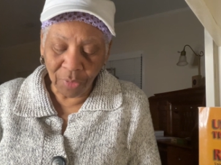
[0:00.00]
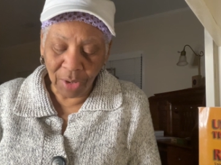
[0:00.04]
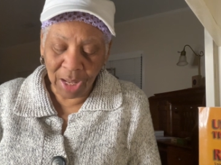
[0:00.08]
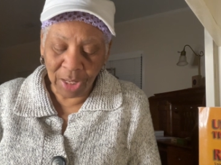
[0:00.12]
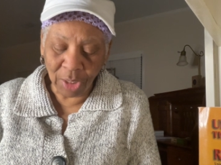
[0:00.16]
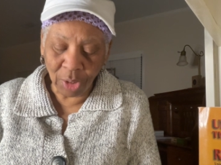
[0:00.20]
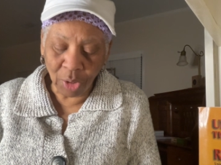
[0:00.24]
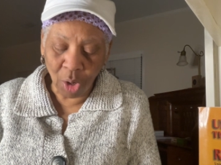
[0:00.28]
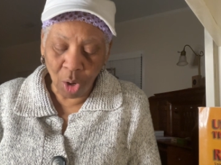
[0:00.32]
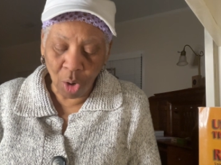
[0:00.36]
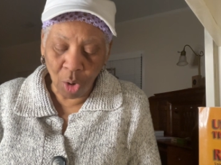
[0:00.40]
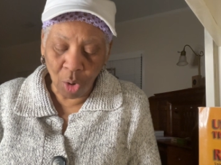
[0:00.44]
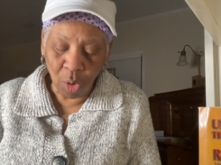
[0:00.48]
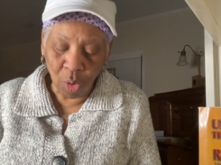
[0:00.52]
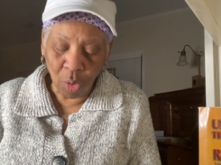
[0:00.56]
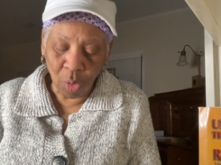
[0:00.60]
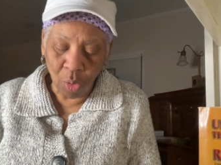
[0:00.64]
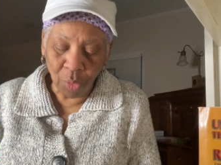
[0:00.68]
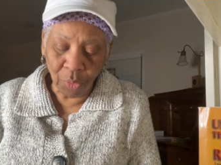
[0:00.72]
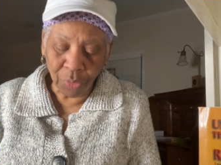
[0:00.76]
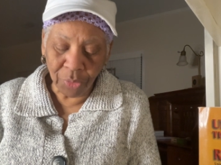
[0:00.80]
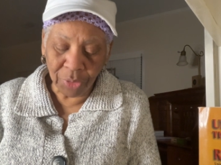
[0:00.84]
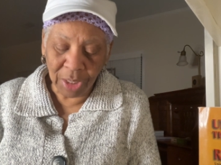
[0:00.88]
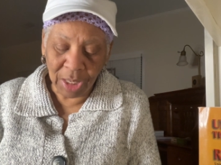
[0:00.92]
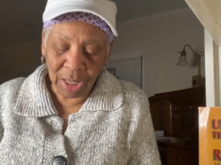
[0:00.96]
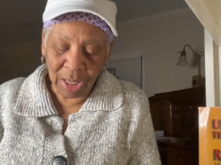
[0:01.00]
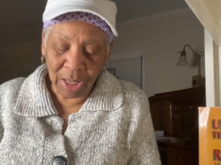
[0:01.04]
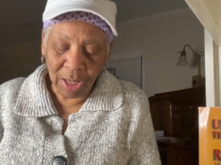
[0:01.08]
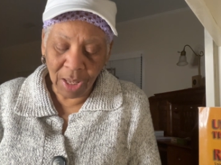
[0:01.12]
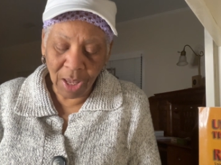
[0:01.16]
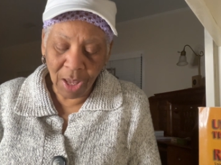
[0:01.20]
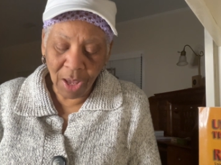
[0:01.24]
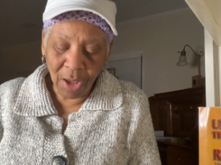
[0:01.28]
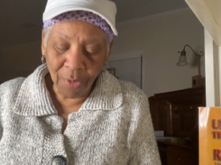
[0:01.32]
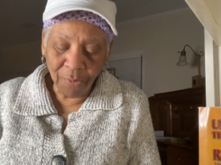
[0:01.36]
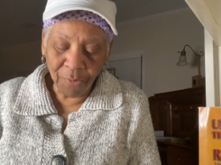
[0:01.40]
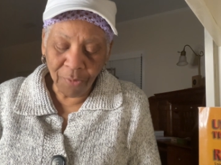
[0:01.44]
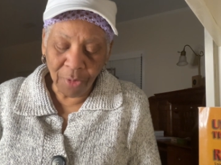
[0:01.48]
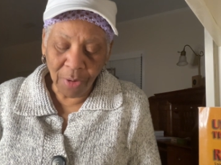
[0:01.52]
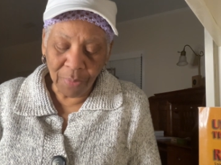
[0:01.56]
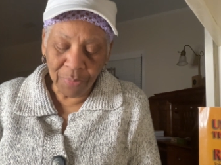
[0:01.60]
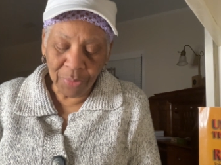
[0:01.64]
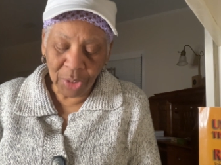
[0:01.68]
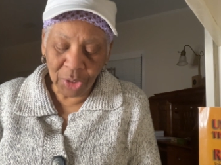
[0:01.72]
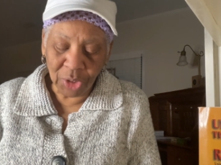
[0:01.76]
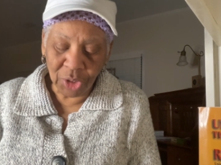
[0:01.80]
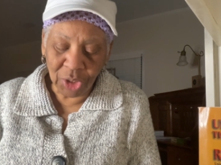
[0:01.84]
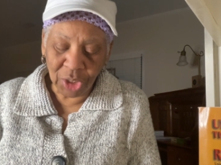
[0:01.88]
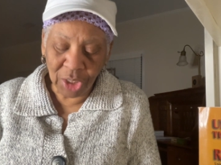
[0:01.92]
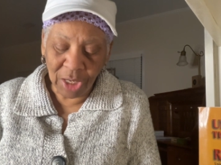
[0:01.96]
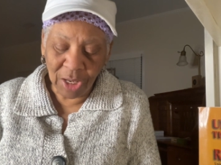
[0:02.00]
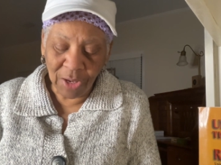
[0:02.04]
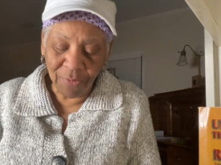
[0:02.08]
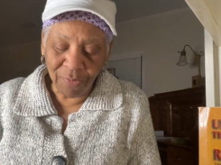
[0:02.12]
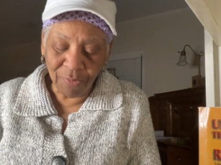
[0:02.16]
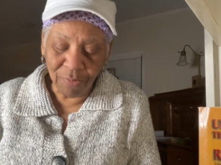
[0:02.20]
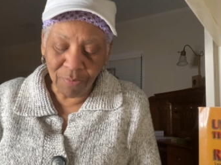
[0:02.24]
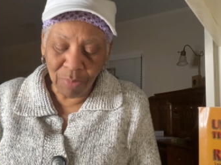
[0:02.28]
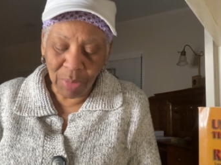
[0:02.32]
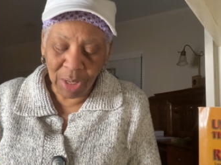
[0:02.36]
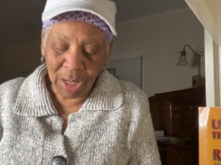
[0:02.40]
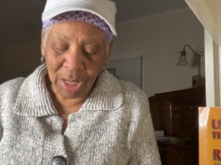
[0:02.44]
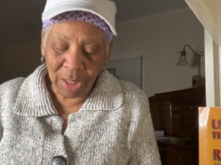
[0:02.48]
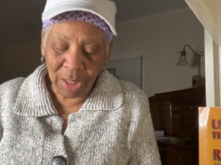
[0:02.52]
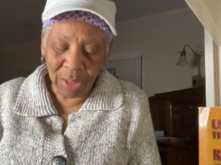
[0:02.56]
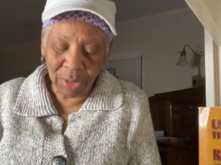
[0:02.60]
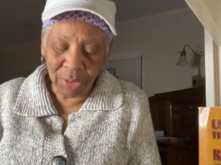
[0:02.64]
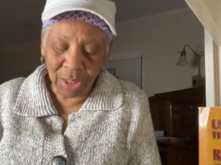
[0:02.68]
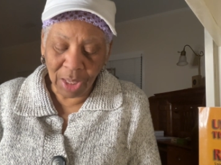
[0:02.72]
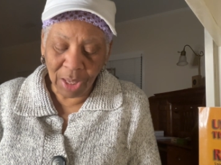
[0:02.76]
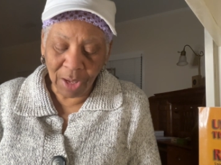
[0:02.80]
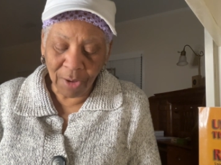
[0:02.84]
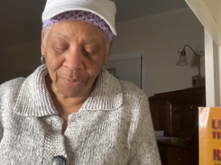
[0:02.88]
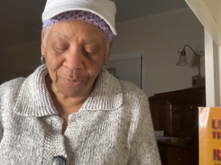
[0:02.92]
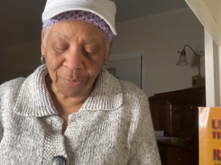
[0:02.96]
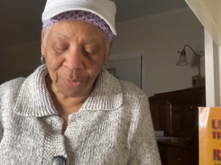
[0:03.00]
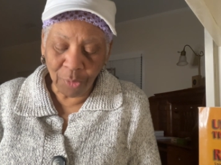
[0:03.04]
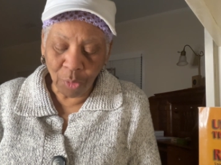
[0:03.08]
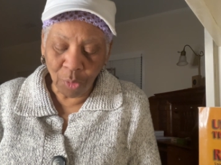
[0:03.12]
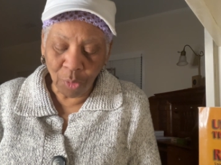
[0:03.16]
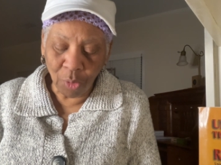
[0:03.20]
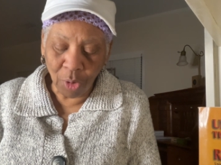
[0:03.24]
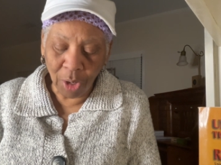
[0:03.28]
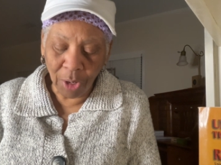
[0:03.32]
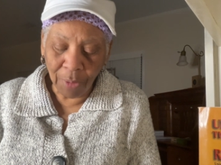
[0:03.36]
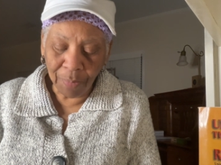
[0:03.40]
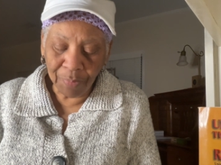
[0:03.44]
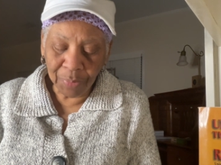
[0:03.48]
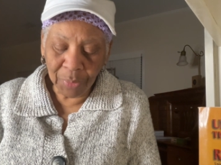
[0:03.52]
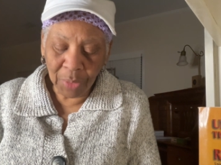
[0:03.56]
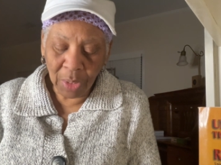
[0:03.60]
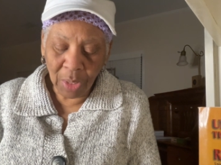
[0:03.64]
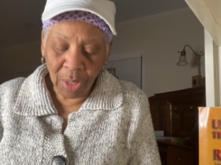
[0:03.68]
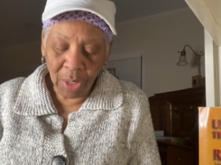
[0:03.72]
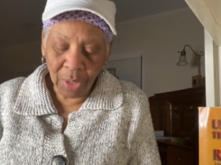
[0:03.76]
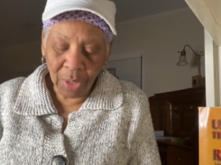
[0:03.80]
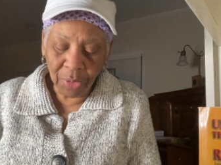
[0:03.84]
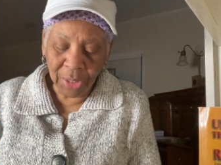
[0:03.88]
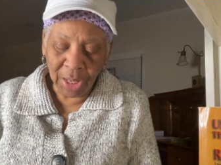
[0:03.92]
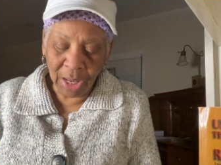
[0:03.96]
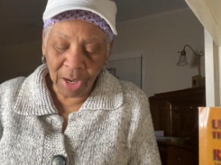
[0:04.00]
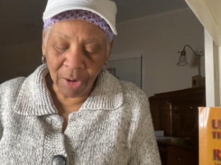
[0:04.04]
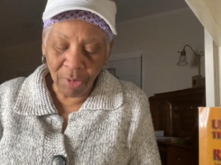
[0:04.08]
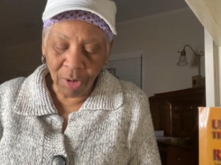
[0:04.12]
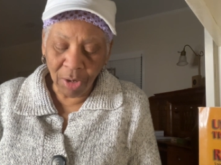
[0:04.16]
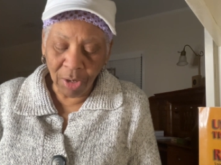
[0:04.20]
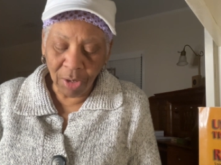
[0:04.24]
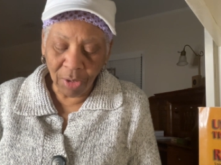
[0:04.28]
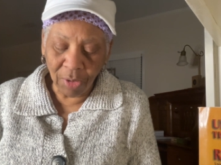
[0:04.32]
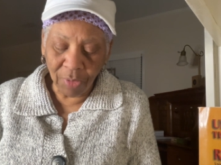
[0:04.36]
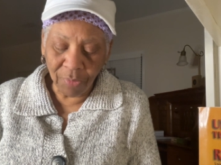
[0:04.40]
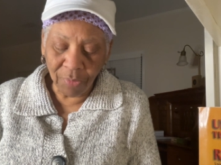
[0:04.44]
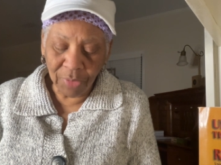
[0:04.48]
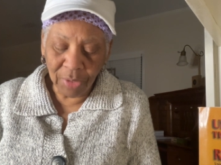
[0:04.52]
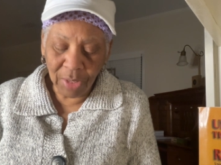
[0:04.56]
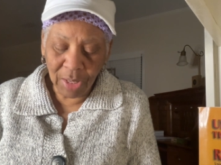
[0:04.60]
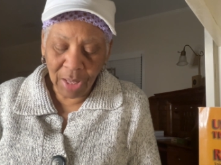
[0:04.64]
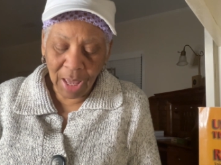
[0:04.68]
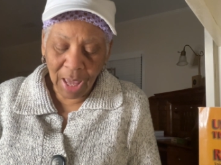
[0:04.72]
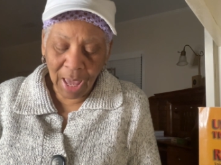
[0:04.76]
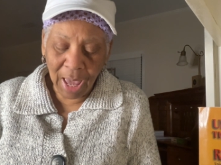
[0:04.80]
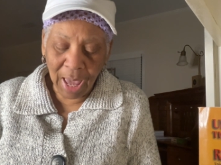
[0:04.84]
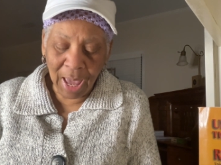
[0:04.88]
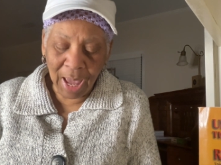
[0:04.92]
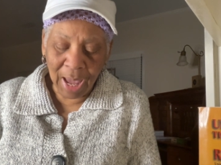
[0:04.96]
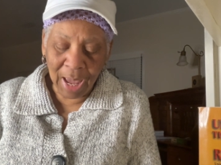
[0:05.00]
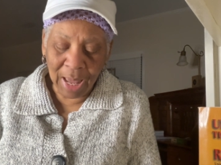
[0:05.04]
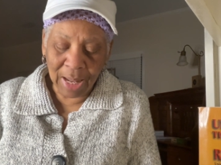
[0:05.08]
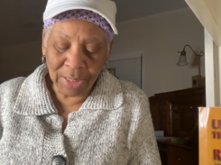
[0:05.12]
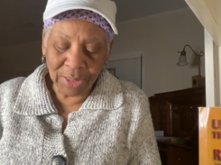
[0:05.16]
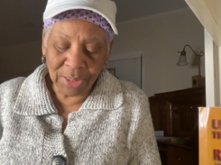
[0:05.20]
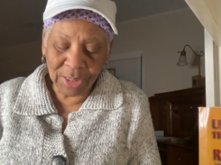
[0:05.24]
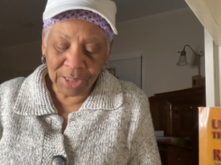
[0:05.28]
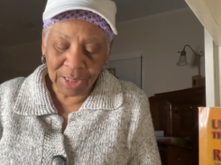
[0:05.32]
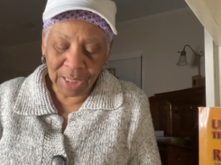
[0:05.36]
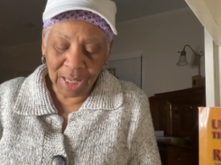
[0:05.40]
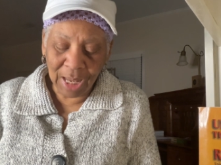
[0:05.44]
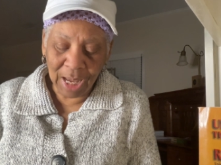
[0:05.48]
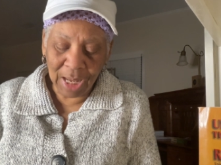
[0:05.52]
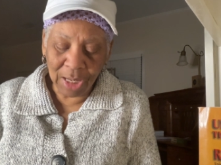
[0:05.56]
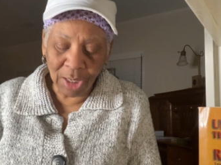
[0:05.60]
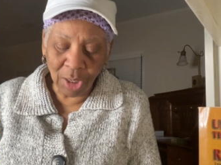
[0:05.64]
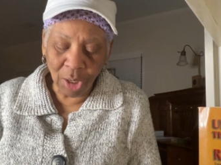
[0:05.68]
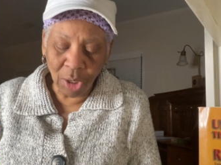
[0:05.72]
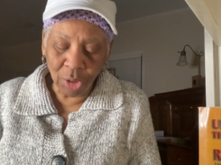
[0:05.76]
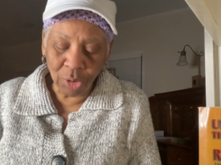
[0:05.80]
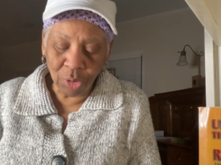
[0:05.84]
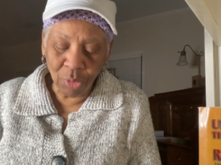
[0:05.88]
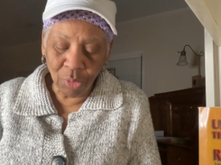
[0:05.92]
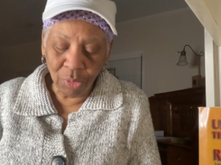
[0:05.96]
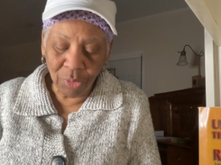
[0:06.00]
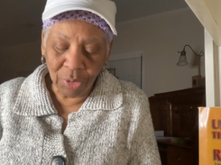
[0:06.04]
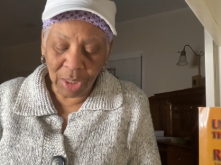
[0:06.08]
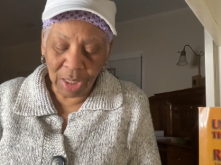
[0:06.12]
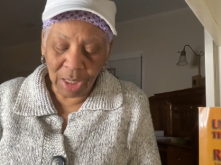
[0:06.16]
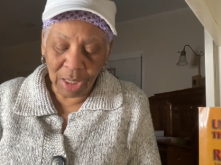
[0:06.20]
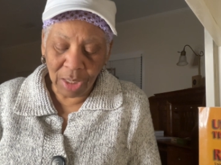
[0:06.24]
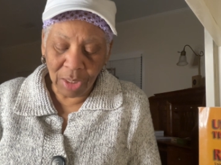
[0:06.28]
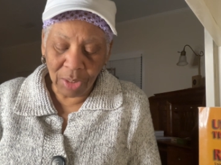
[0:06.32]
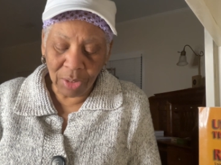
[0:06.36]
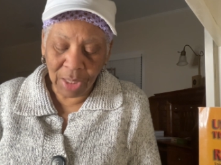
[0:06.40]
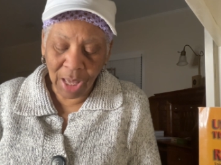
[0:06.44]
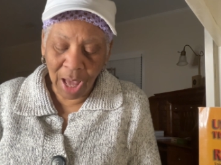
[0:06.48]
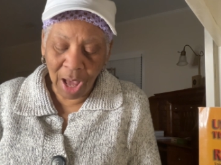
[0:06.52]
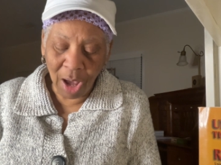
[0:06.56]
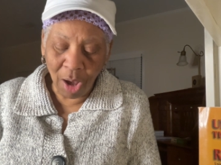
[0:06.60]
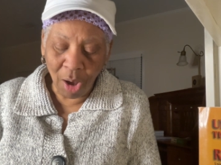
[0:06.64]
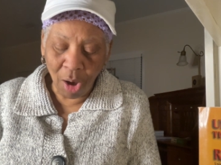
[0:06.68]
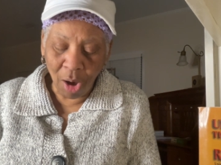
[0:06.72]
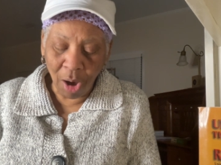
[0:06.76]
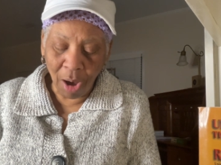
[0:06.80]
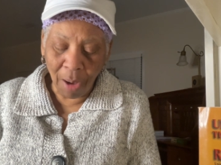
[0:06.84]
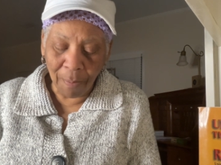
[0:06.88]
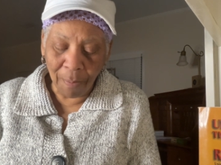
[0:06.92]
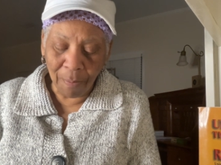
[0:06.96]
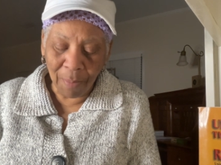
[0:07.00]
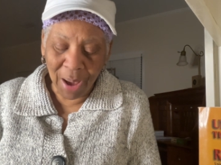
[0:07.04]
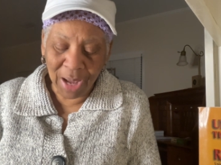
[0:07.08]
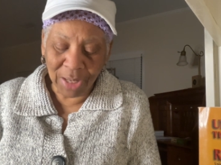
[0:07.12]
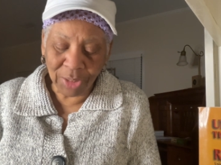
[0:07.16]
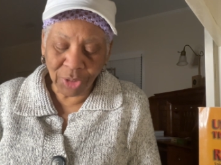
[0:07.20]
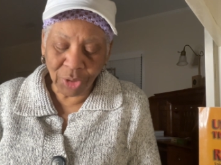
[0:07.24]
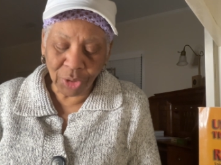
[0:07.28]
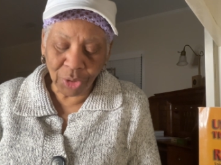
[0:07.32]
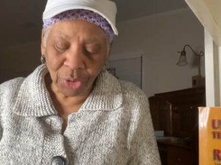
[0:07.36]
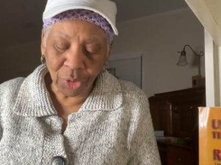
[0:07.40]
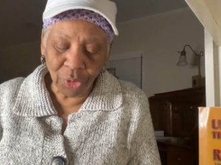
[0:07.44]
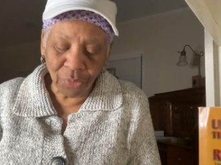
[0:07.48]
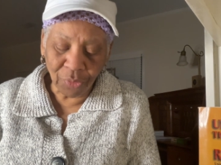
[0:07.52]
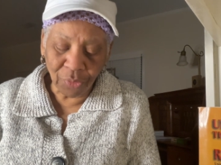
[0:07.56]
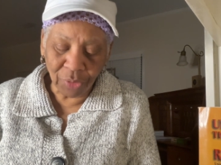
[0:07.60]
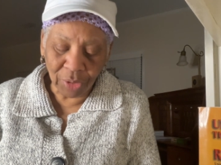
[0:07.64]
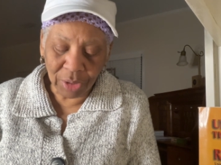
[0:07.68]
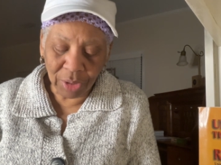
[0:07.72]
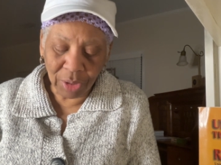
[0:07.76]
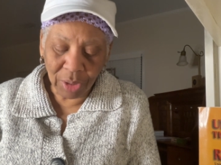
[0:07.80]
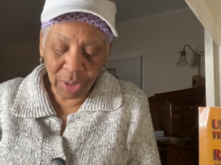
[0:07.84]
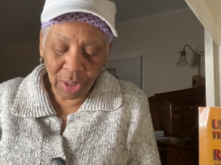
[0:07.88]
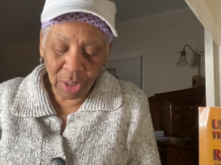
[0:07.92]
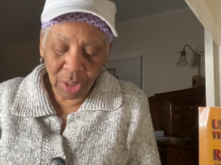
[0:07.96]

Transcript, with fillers: and called thee from the chief men therefore thereof, and said unto thee, Thou art my servant.